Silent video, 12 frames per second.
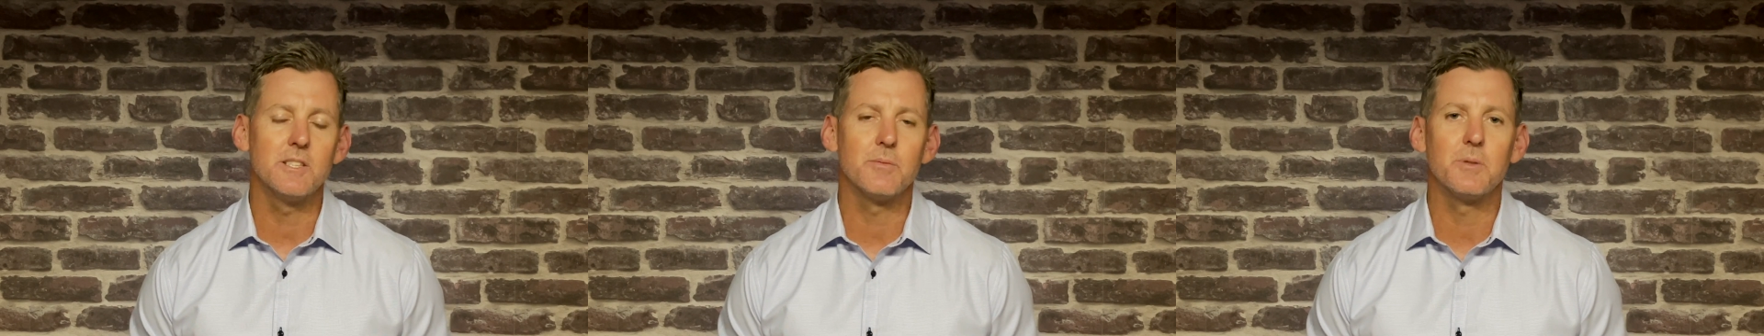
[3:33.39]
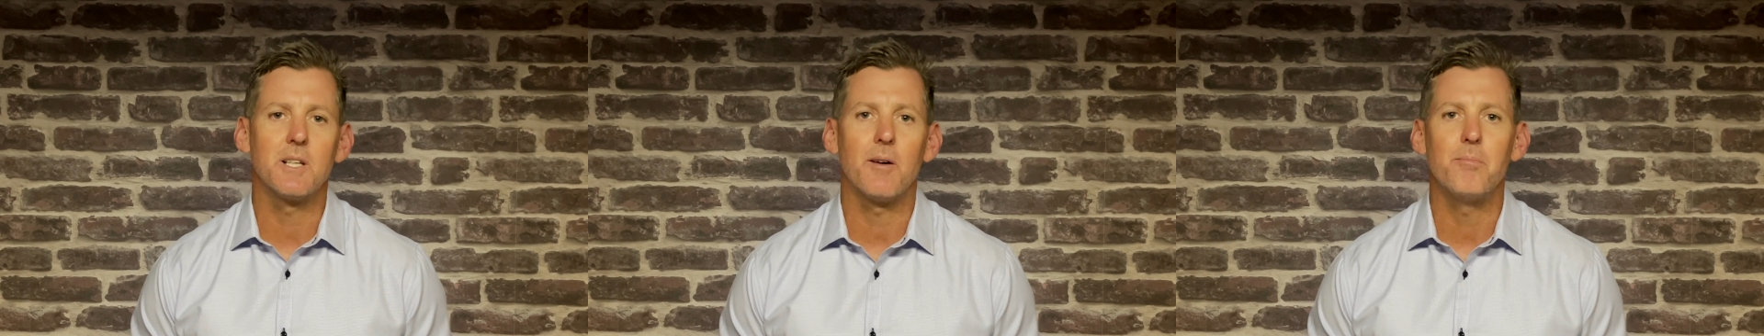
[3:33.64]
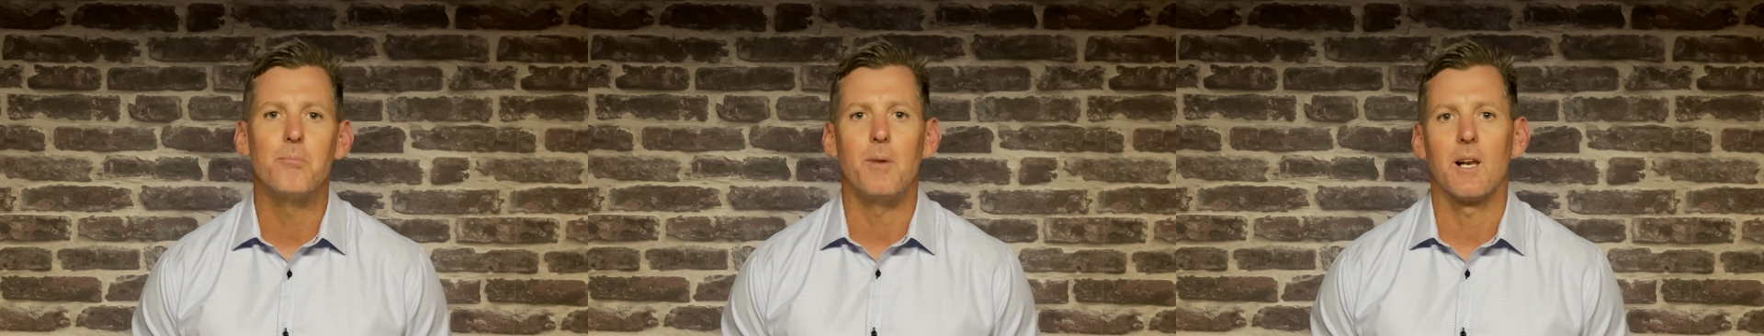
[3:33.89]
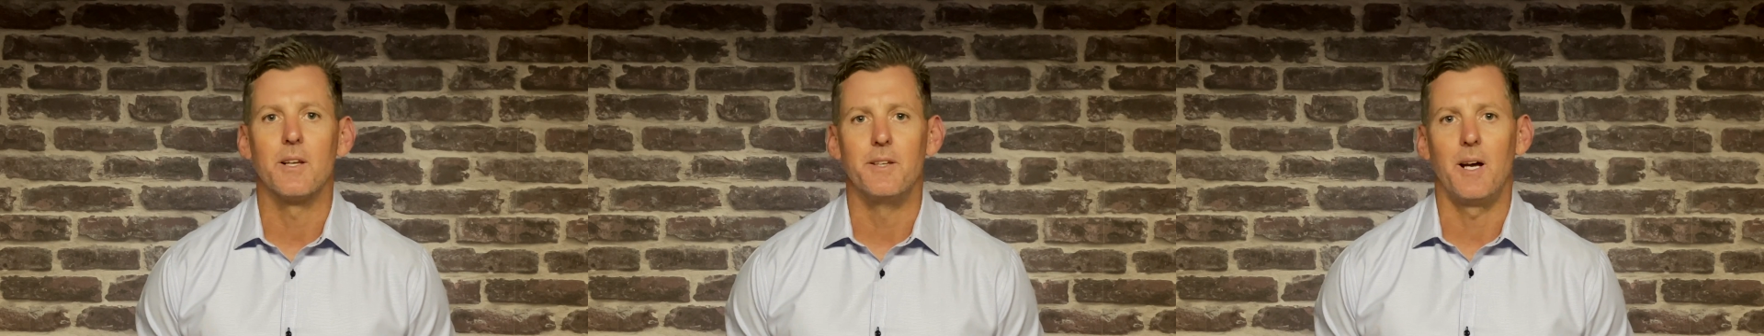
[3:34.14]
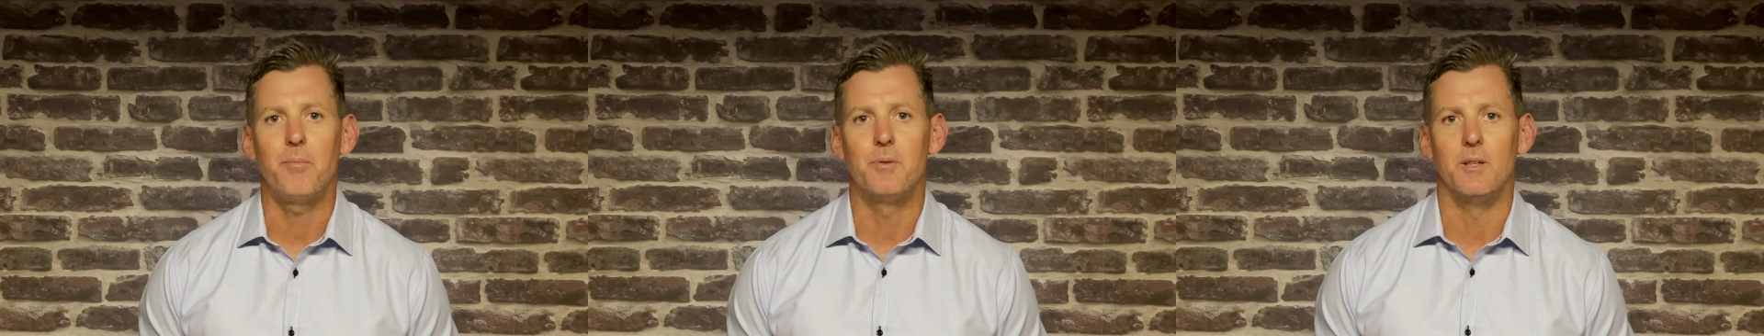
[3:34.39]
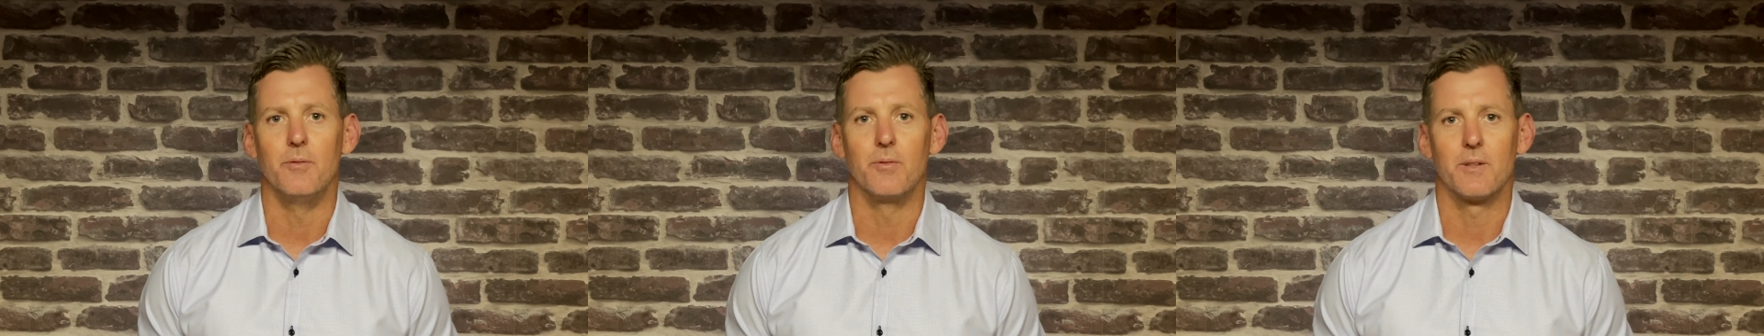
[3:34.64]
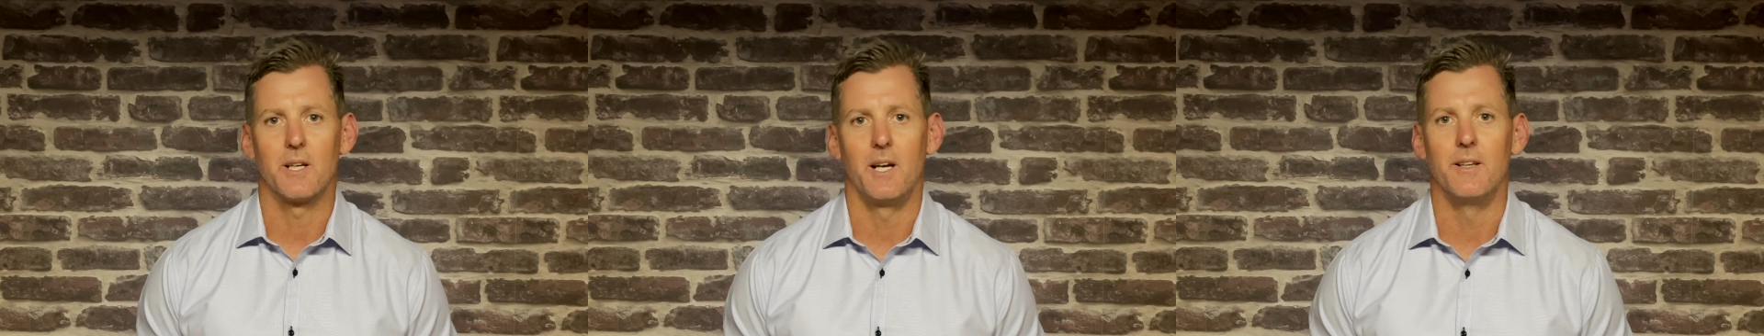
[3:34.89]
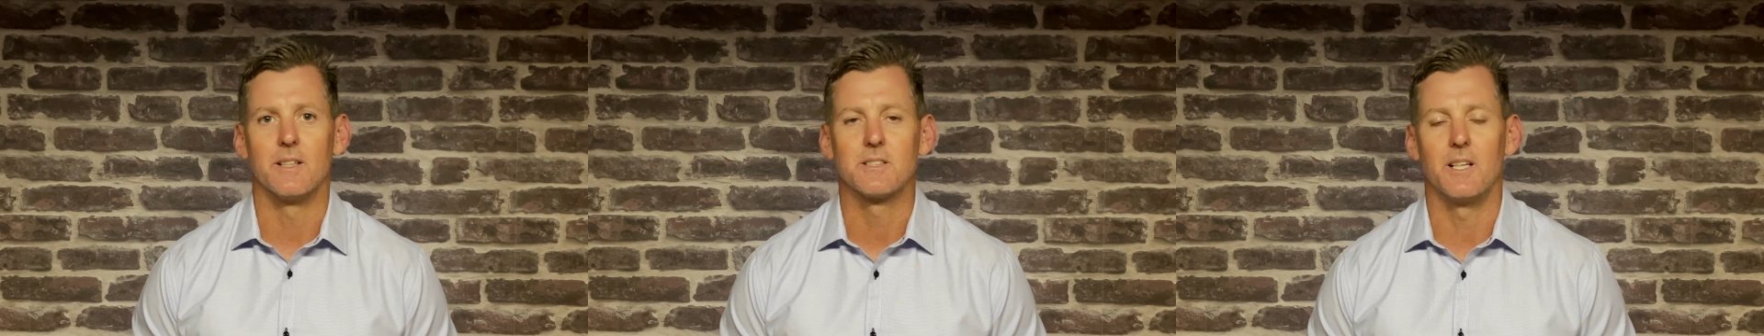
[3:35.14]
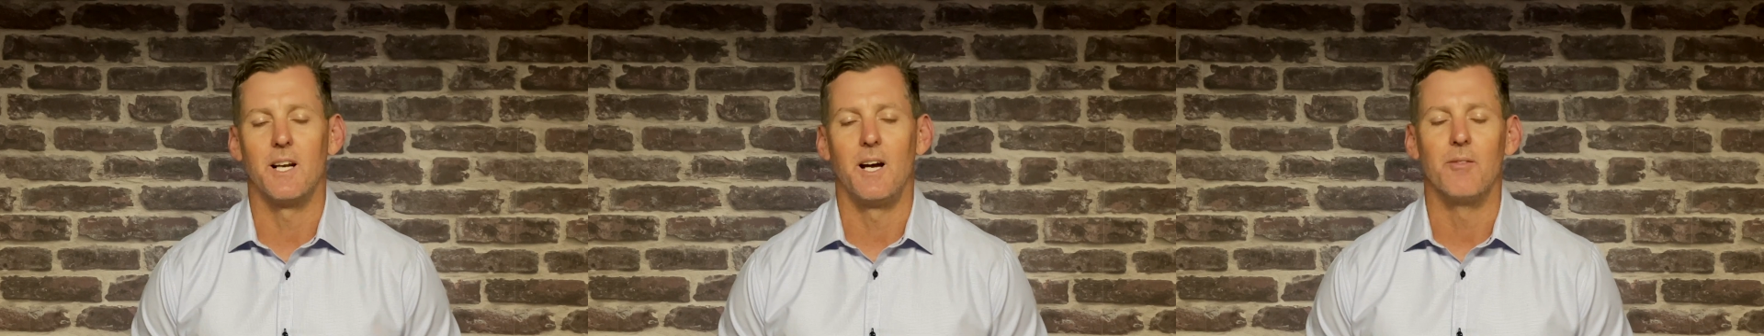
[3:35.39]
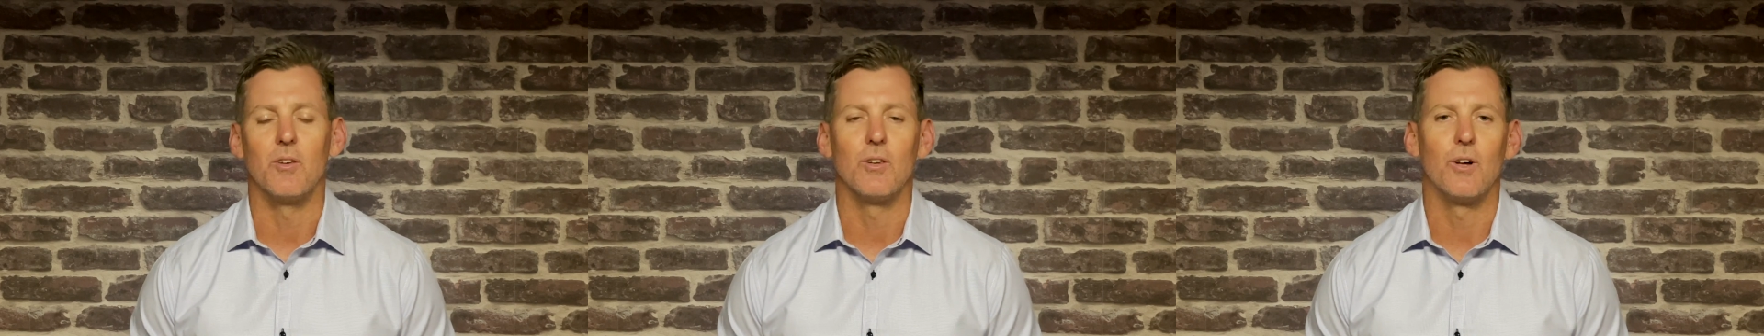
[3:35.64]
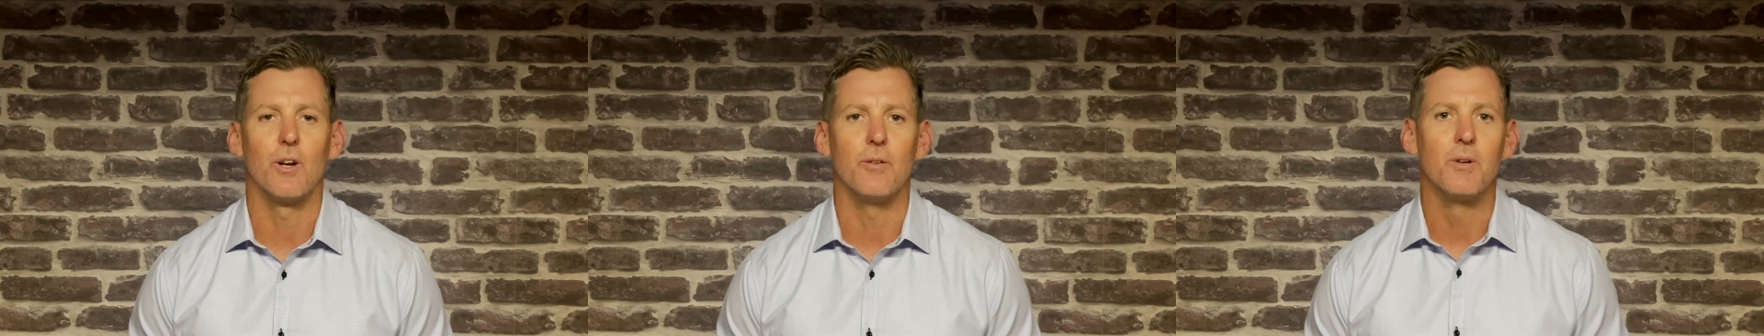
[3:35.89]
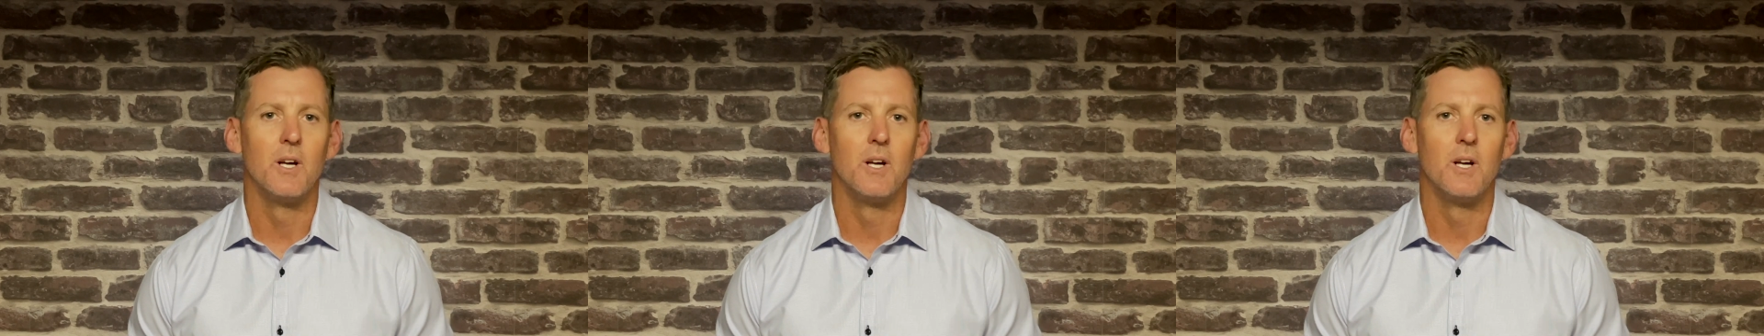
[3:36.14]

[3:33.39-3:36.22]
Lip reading: they've become maladaptive, okay? And that's going to have a lot of